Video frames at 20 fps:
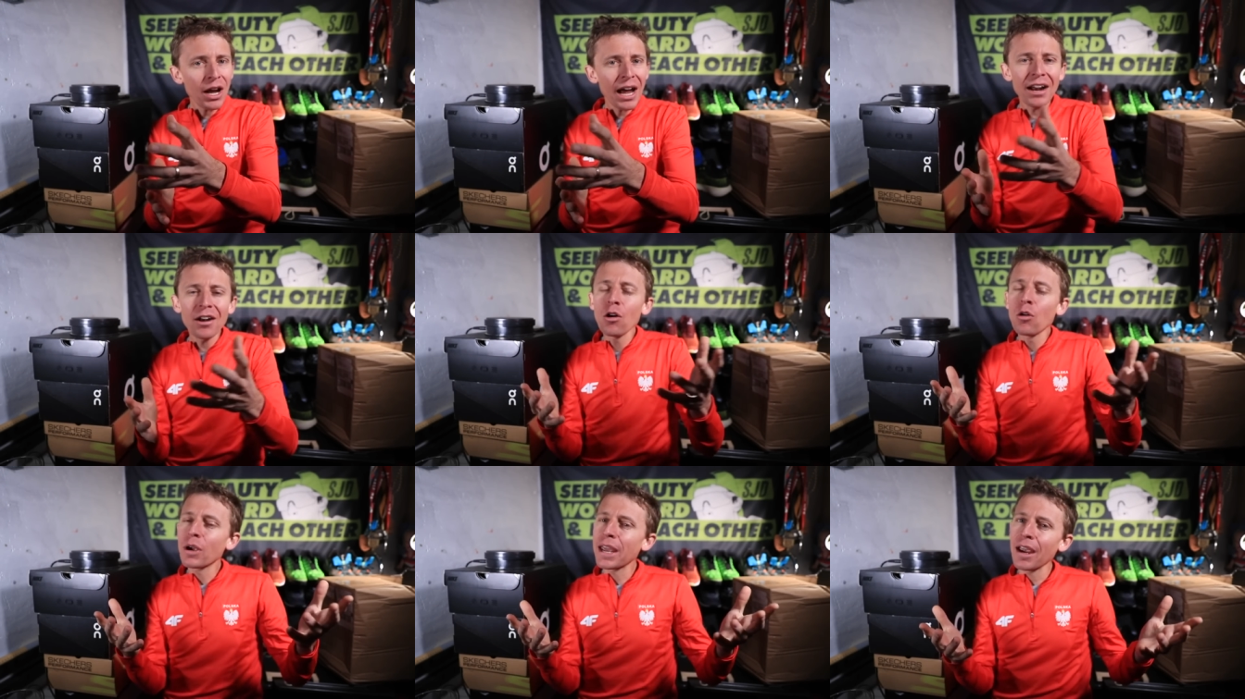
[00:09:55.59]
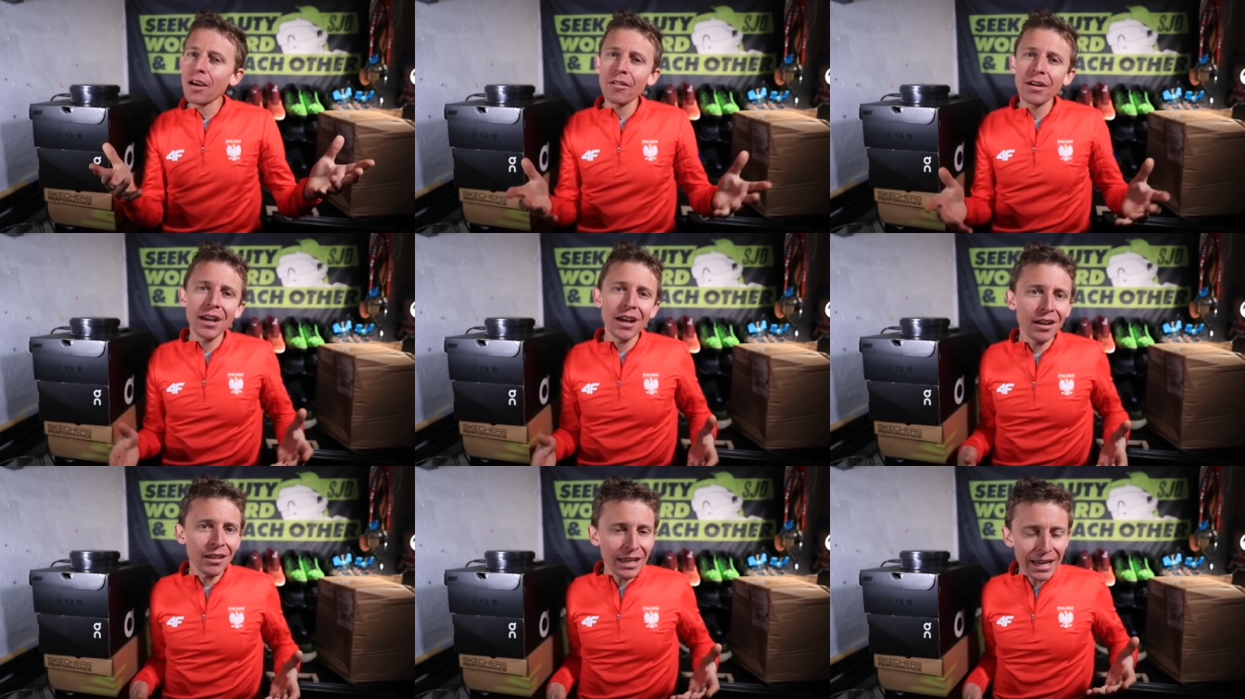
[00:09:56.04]
I don't
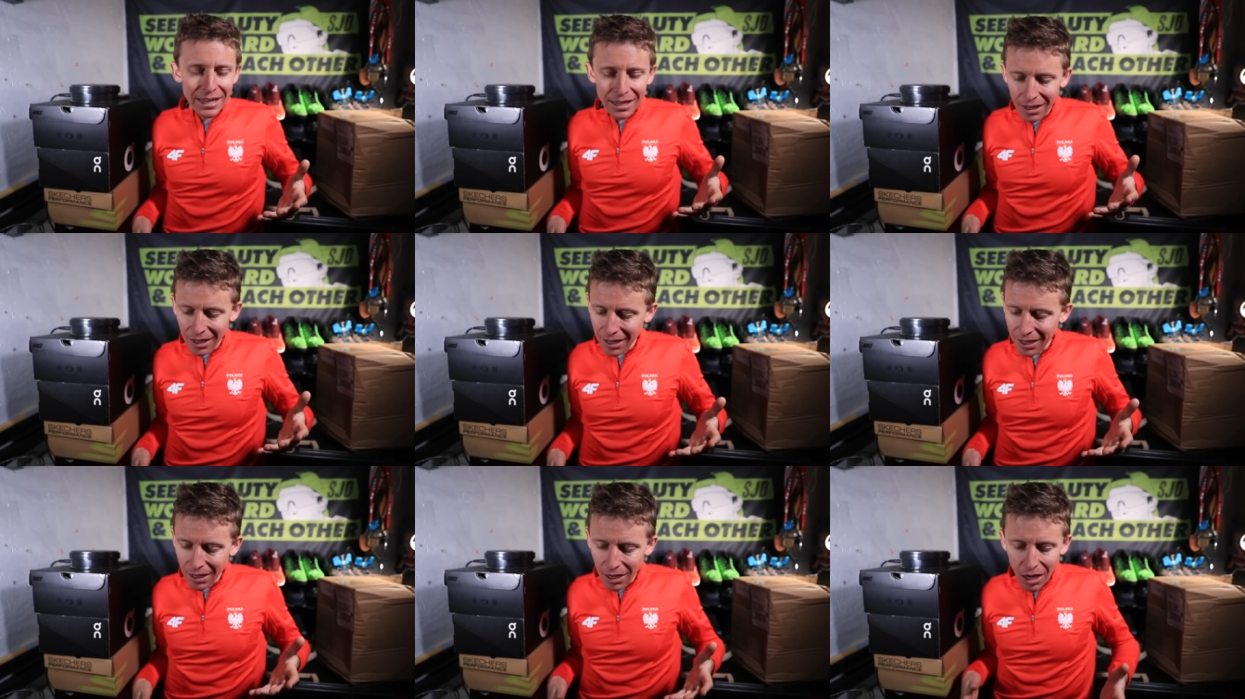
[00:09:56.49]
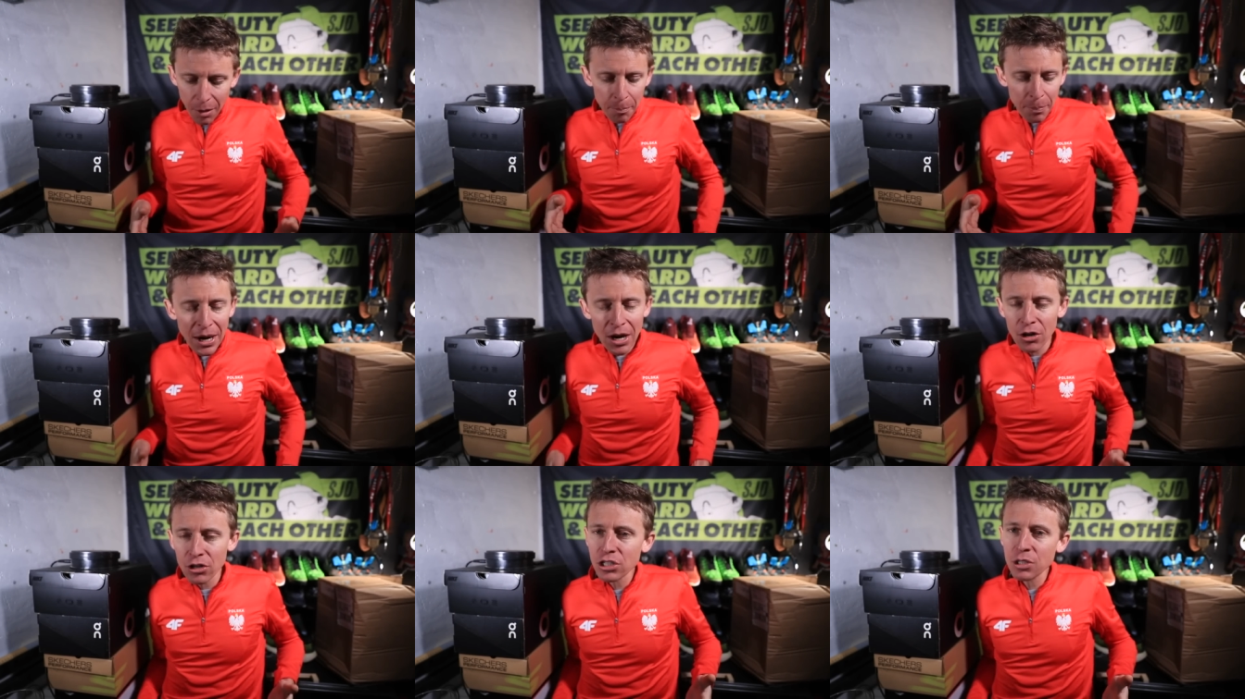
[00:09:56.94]
carry a, like a, a
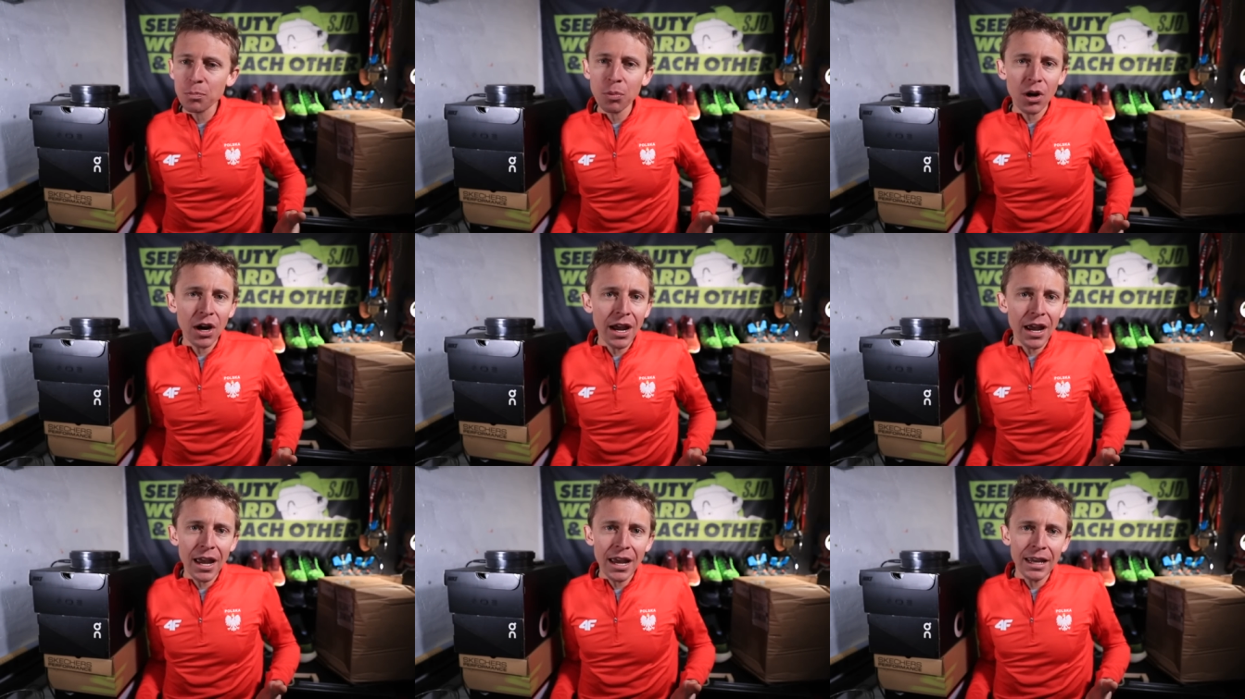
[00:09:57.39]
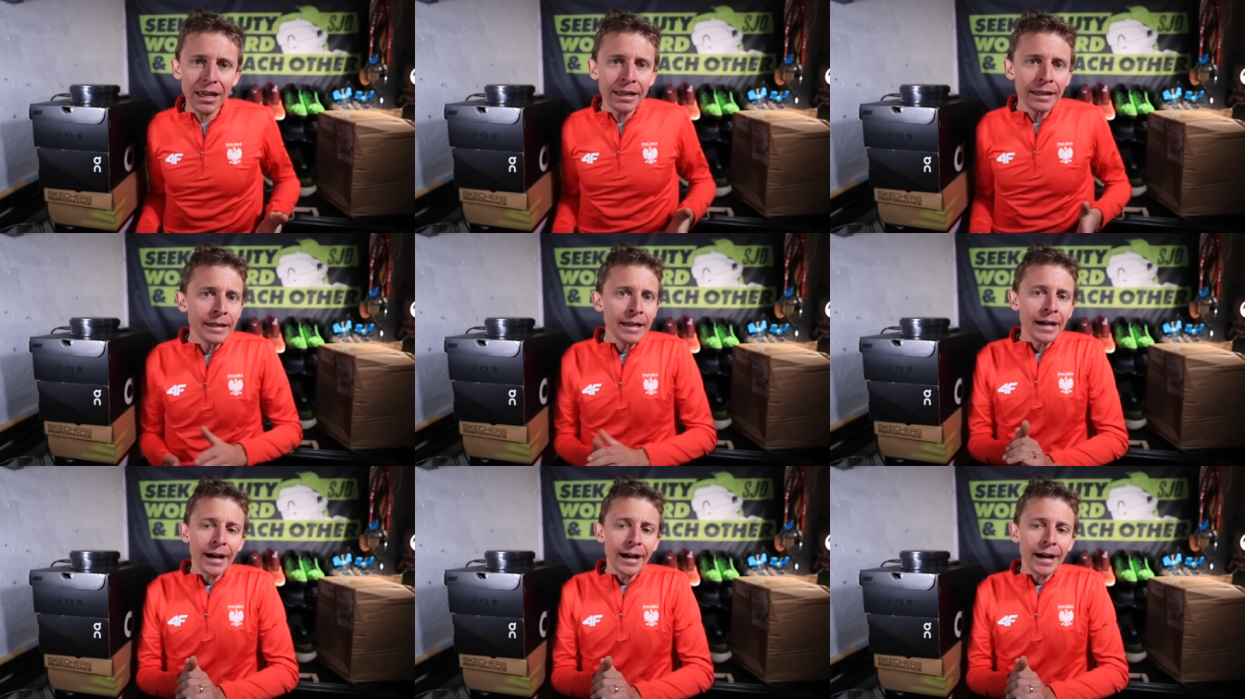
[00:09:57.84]
bear spray,